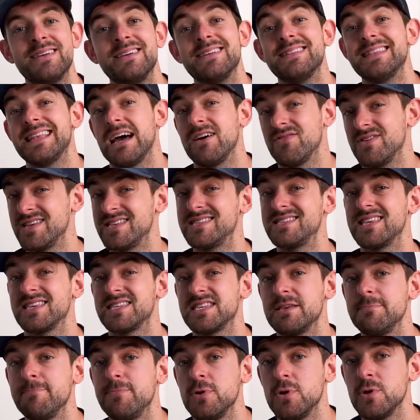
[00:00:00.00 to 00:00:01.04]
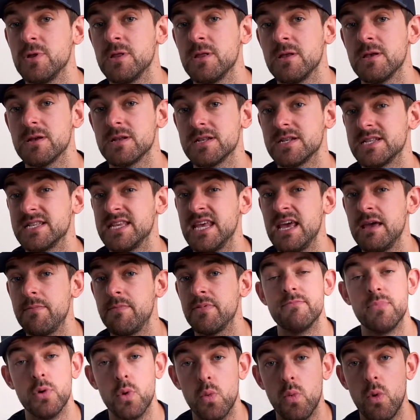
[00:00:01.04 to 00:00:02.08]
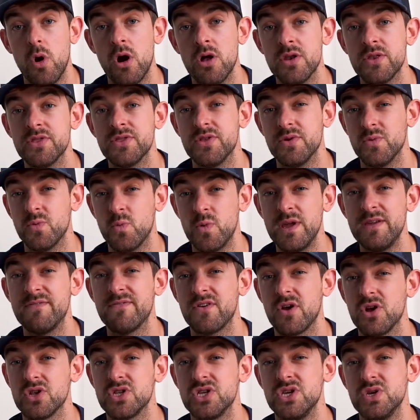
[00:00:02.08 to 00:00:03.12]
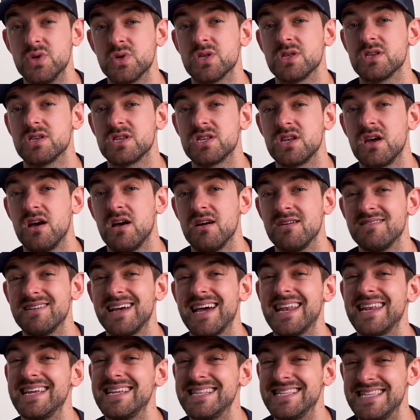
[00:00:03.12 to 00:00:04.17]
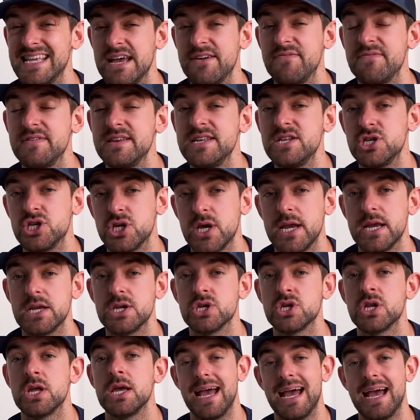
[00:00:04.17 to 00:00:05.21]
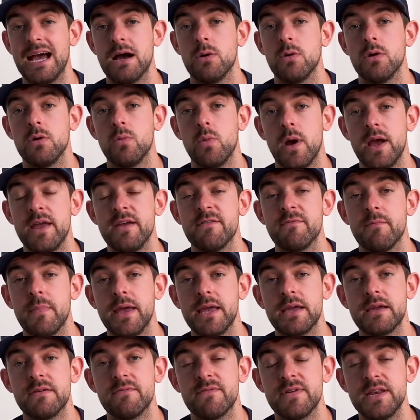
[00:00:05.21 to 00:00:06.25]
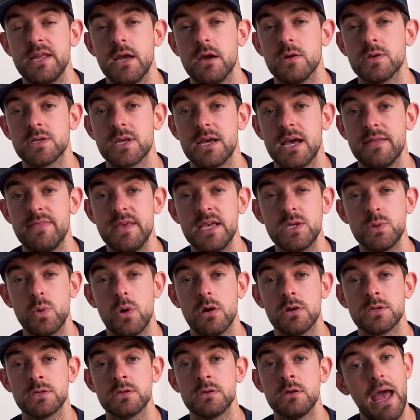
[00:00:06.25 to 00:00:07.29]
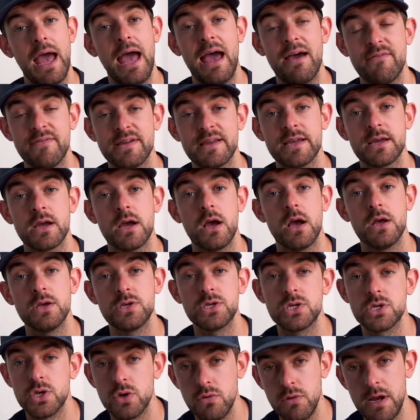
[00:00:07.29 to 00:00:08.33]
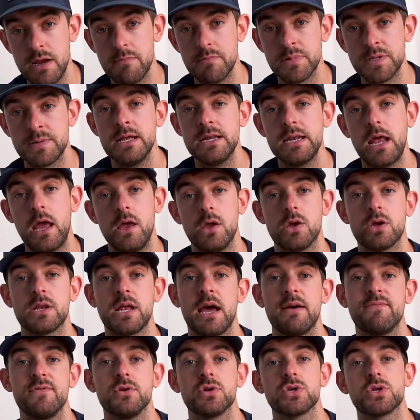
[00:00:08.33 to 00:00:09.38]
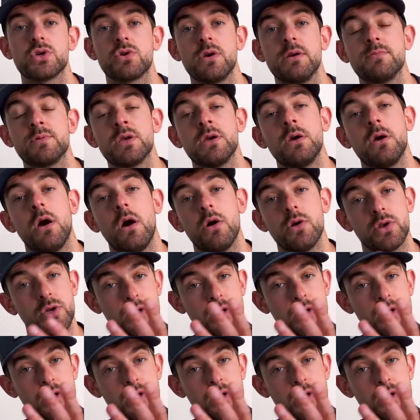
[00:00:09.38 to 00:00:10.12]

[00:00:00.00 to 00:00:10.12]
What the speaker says: Now this is a simple tip, but one that we forgot to use at the start, and it definitely changed our way of making videos, and this was having a script. Now you could have your script on a